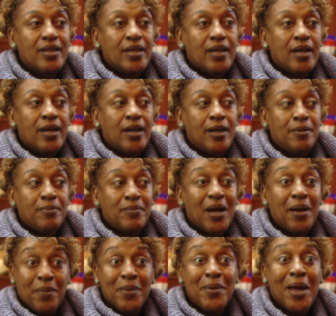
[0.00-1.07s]

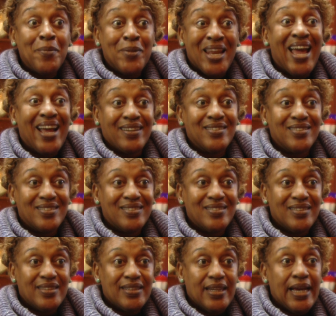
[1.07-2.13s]
an actor,
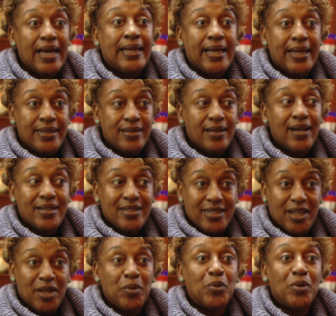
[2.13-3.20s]
and I
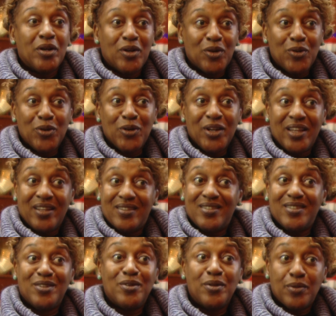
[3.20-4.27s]
take work according
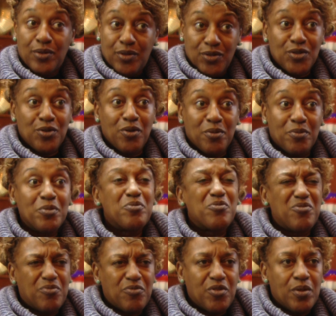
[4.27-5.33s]
to the script
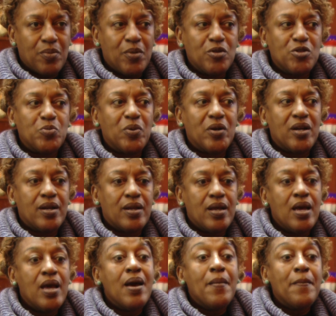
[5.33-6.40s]
for the most part.
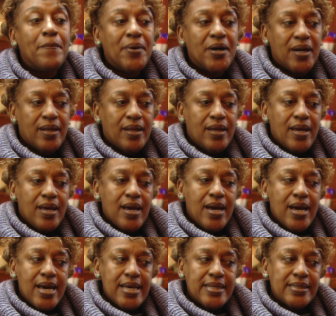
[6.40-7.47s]
But
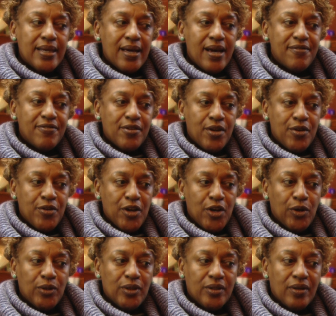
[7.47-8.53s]
as I've grown
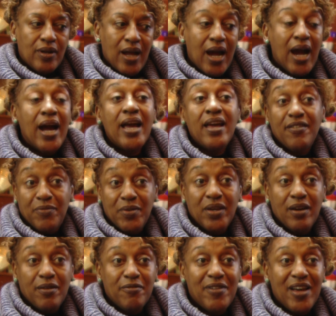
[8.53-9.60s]
older, I have
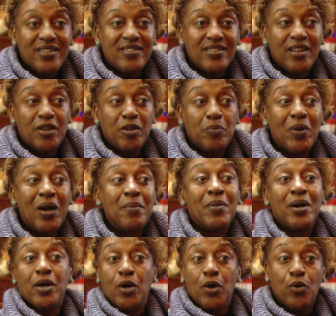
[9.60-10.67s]
become fascinated by
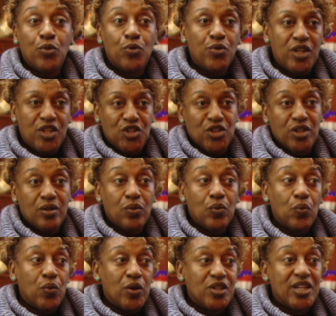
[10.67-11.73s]
my own region,
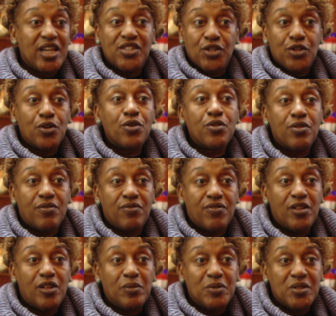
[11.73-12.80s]
which has a dearth of
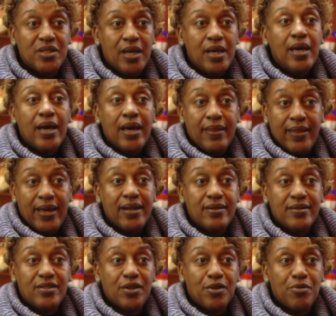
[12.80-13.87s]
films, and that
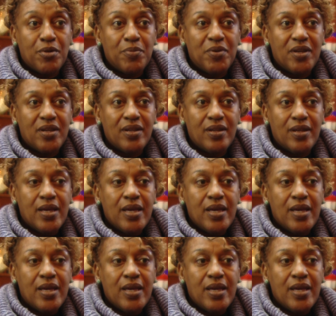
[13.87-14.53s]
is the Caribbean.